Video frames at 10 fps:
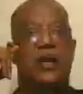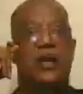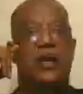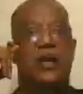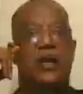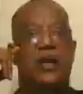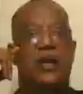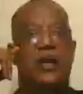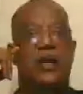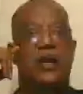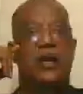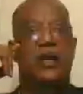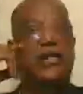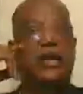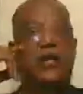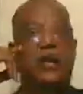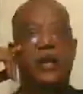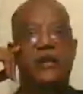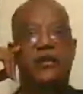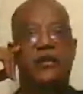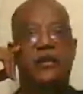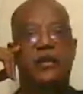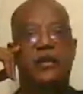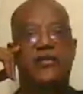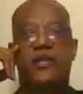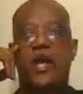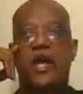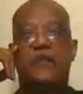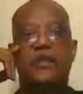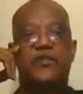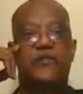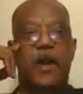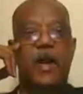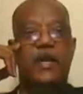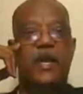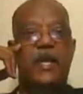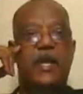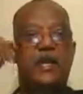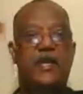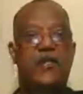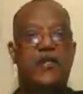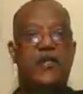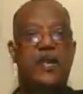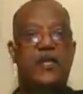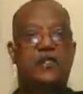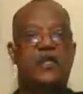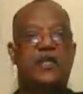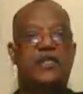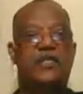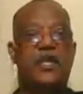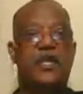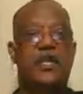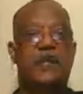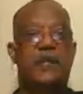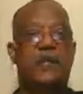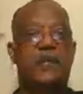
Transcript: In Judaism, it's Saturday. In Islam, it's Friday, and in Christianity, Sunday.